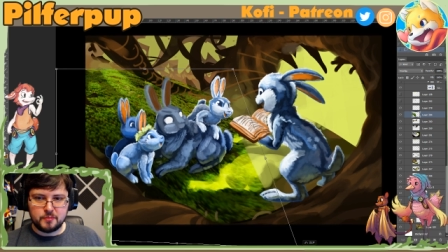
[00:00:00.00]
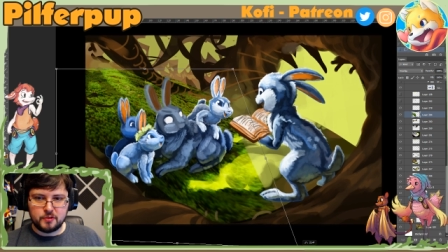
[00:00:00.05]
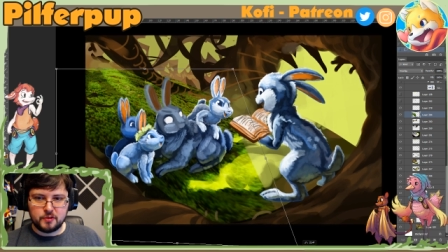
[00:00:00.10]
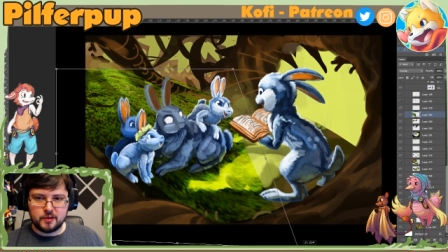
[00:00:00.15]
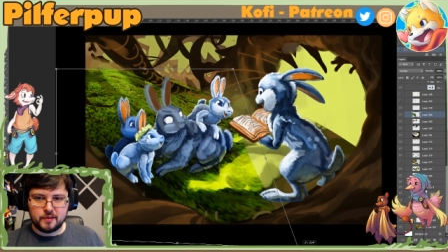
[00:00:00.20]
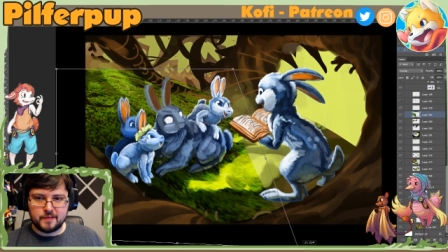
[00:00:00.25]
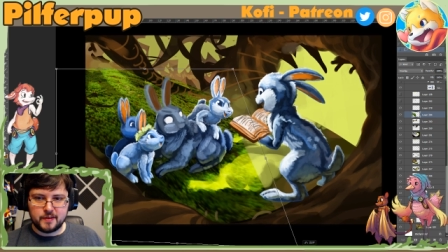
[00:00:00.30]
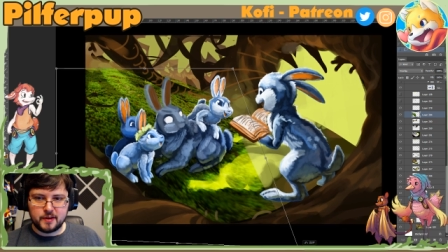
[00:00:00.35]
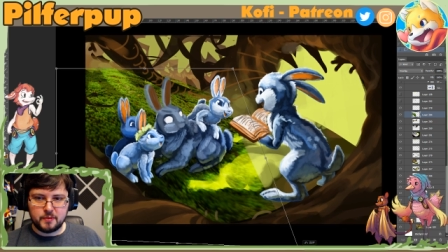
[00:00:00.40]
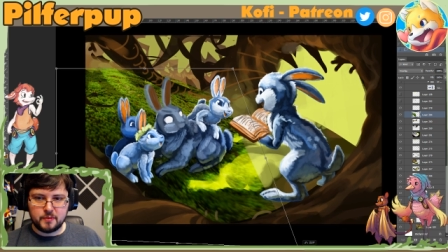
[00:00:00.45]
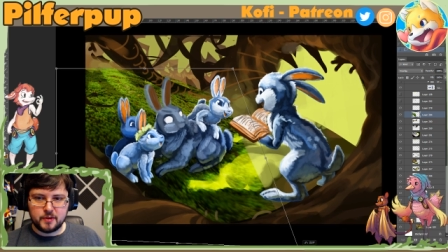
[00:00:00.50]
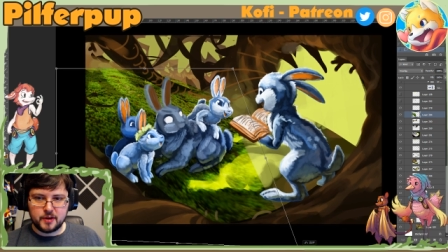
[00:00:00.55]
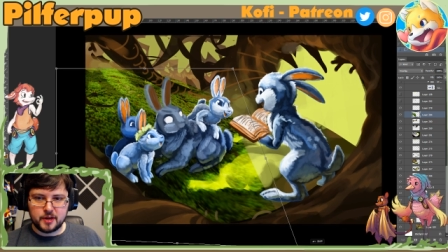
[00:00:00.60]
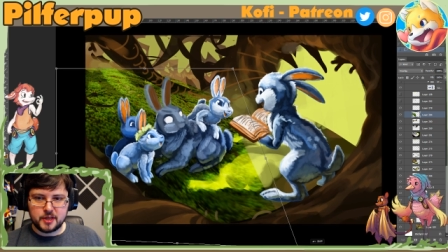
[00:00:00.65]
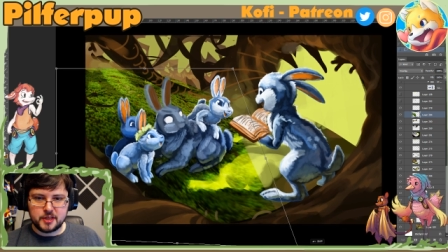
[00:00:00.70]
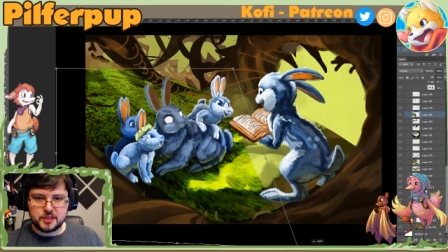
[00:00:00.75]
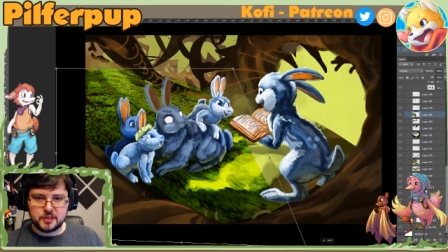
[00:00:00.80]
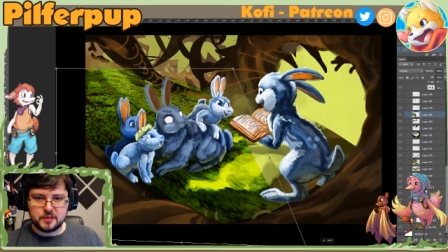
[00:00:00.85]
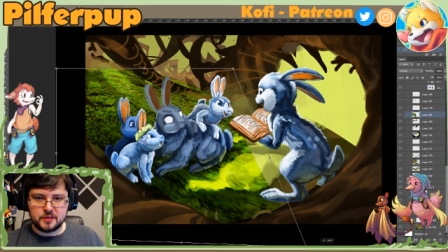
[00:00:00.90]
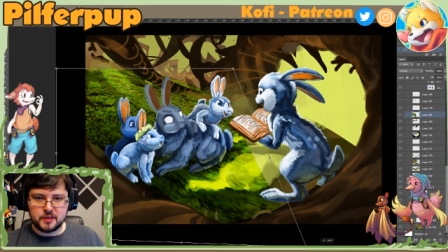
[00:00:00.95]
more if I
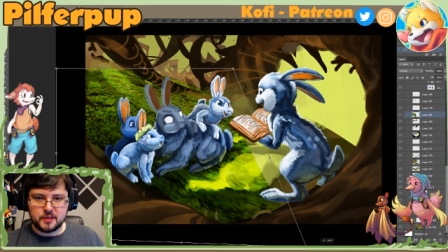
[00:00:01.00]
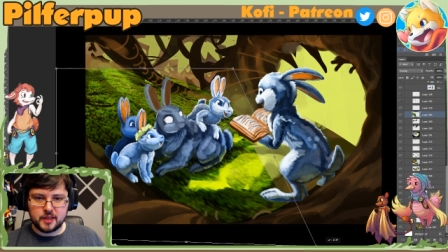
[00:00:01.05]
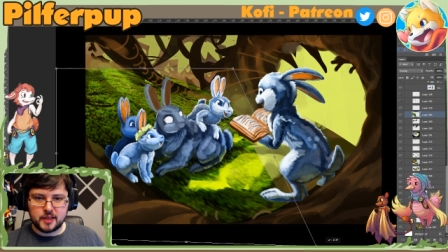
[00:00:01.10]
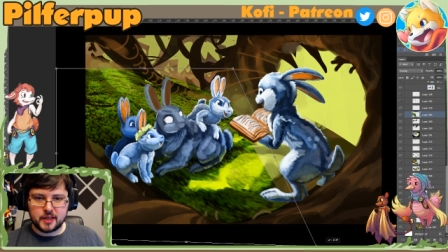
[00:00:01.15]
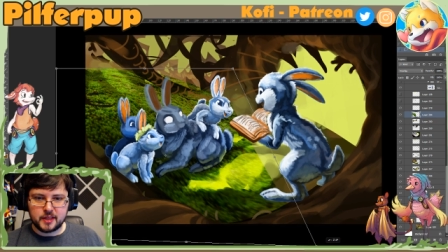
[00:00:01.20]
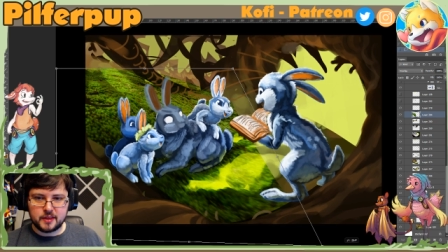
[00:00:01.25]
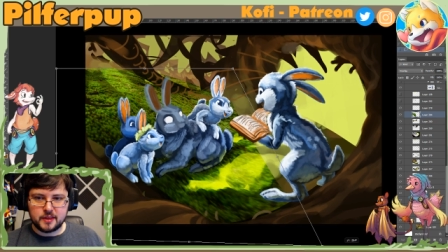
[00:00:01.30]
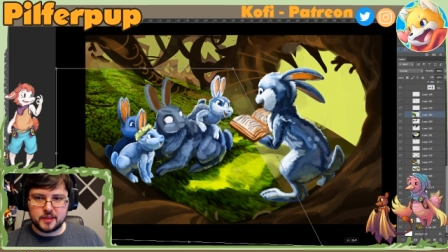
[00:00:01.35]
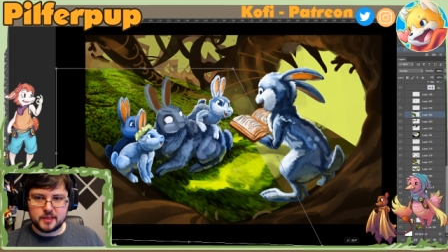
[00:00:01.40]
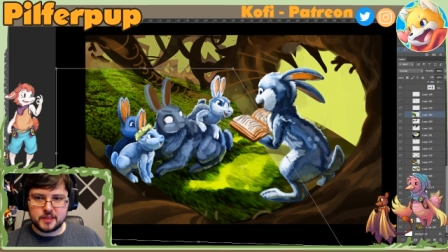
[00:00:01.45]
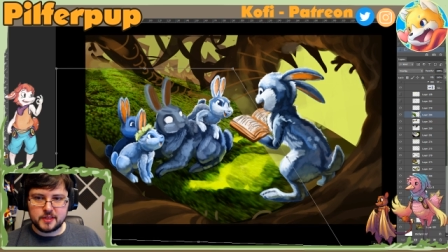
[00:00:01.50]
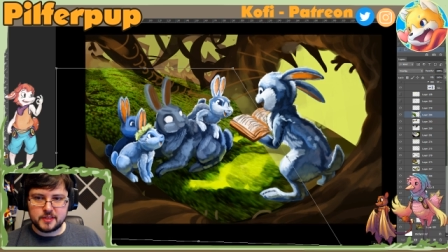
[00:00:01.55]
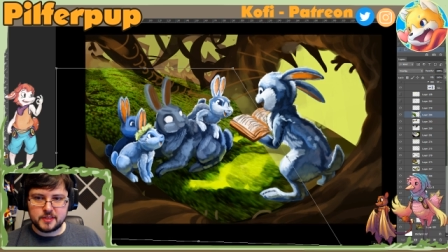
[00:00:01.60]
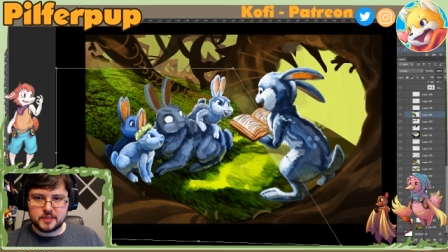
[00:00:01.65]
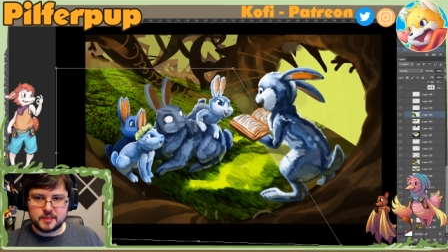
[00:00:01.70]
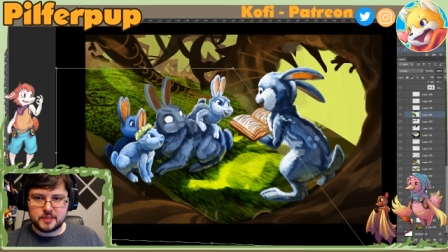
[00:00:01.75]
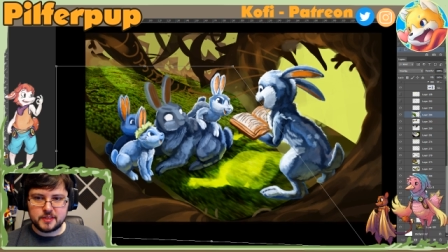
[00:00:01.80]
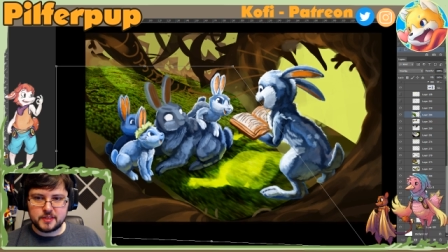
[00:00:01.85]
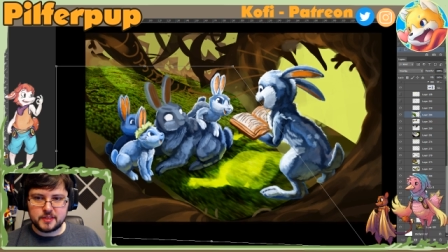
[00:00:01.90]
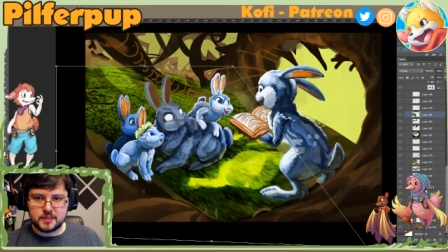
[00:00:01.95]
wanted to, like
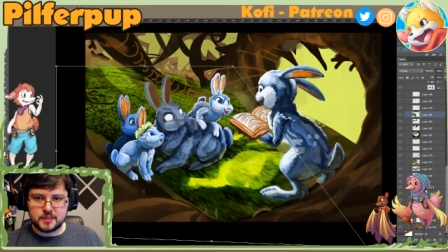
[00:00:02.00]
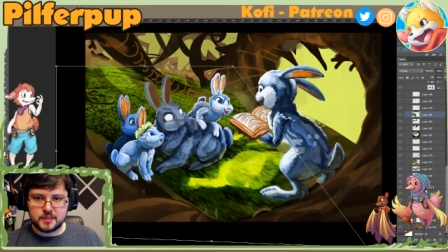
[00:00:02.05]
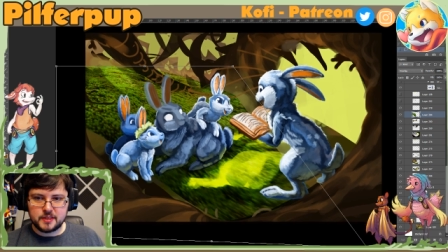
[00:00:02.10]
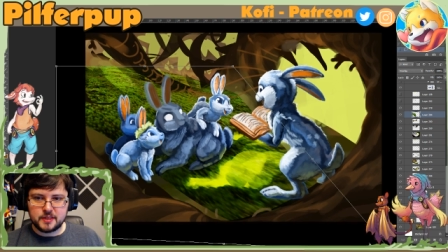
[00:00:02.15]
this.